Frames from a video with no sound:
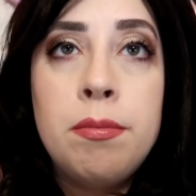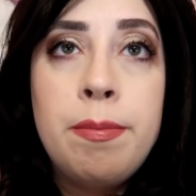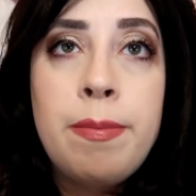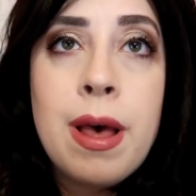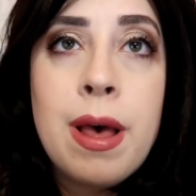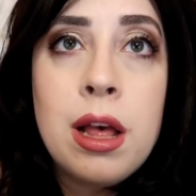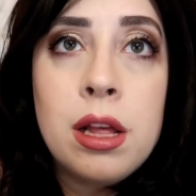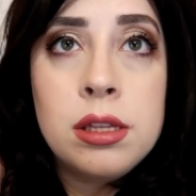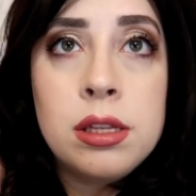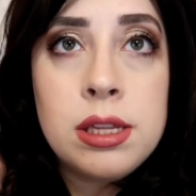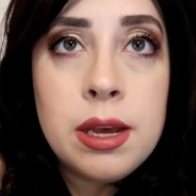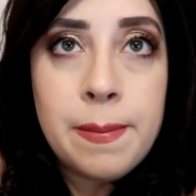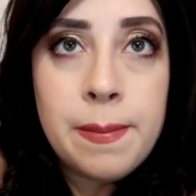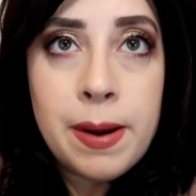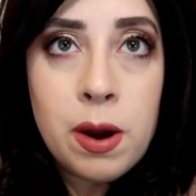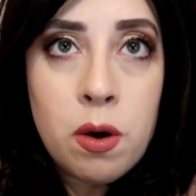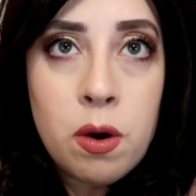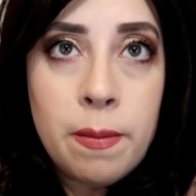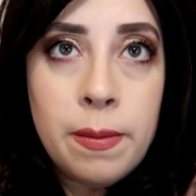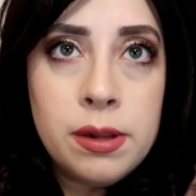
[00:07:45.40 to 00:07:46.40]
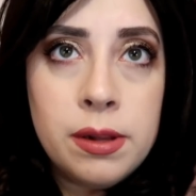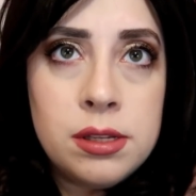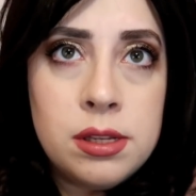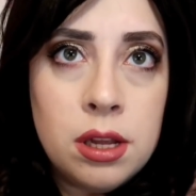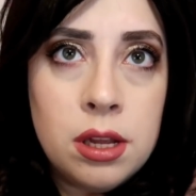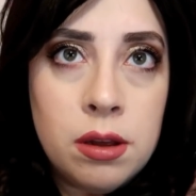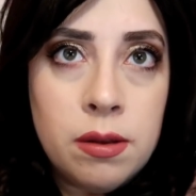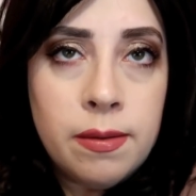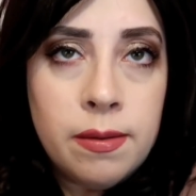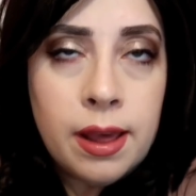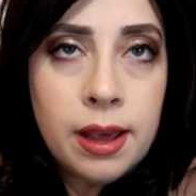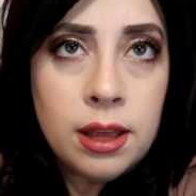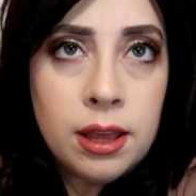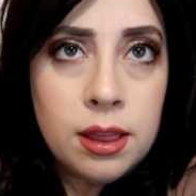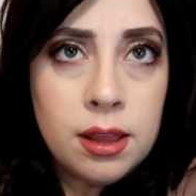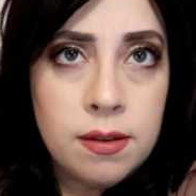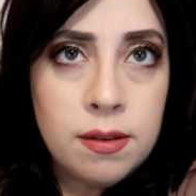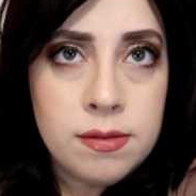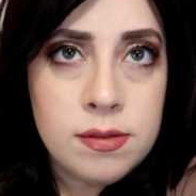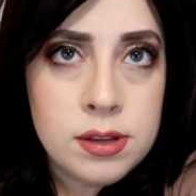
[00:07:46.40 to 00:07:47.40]
balance out my hormones so
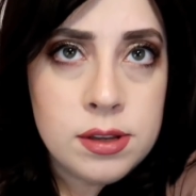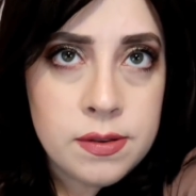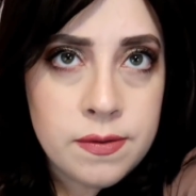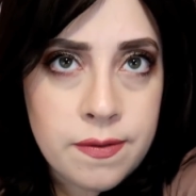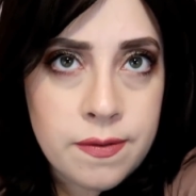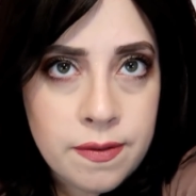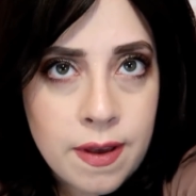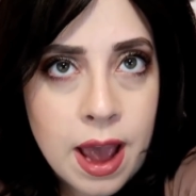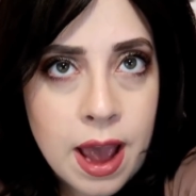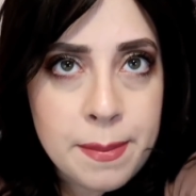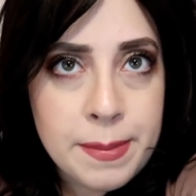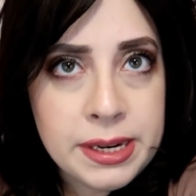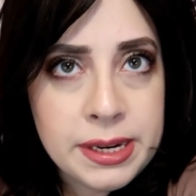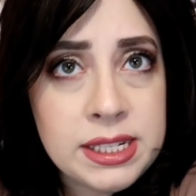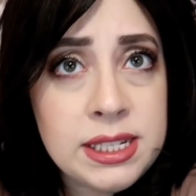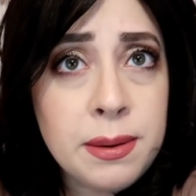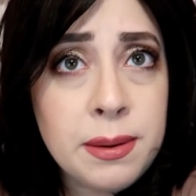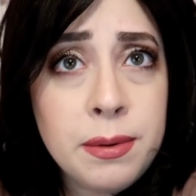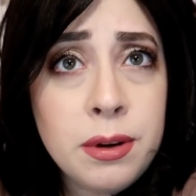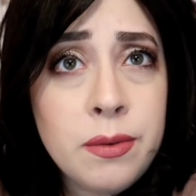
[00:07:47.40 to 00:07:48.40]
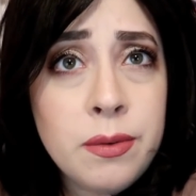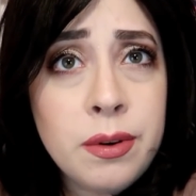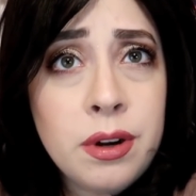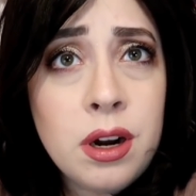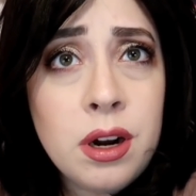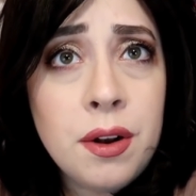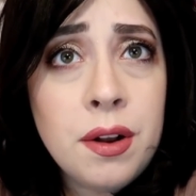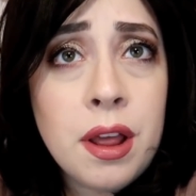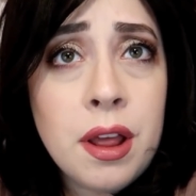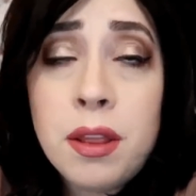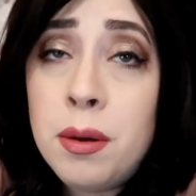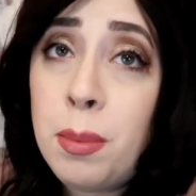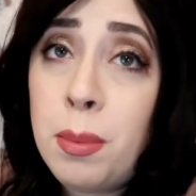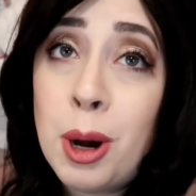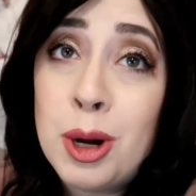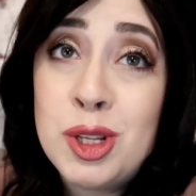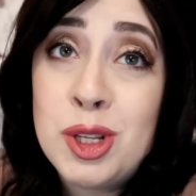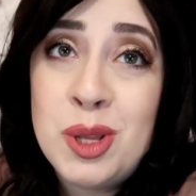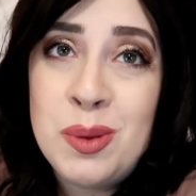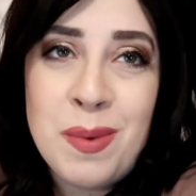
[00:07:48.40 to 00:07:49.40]
like the fat in my stomach would go to other
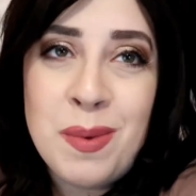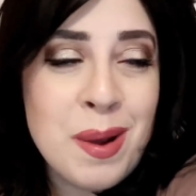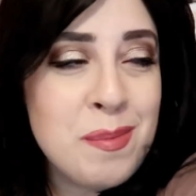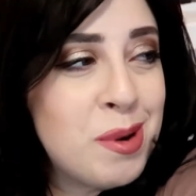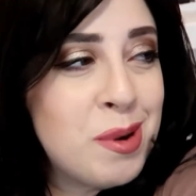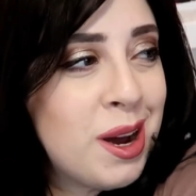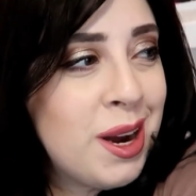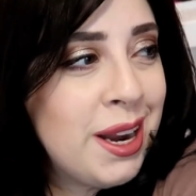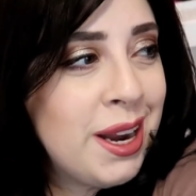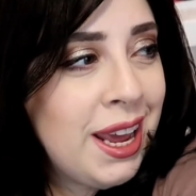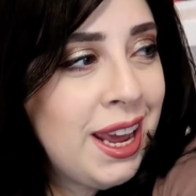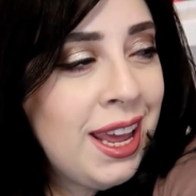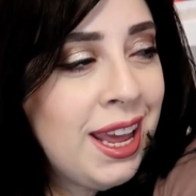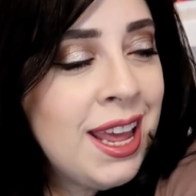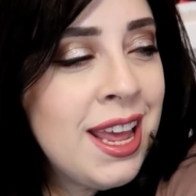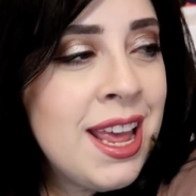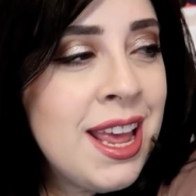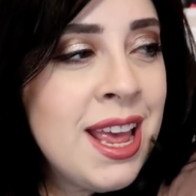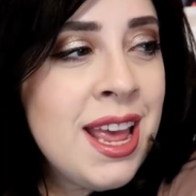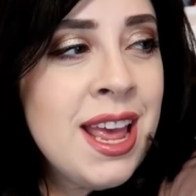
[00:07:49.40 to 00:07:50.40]
parts of my body.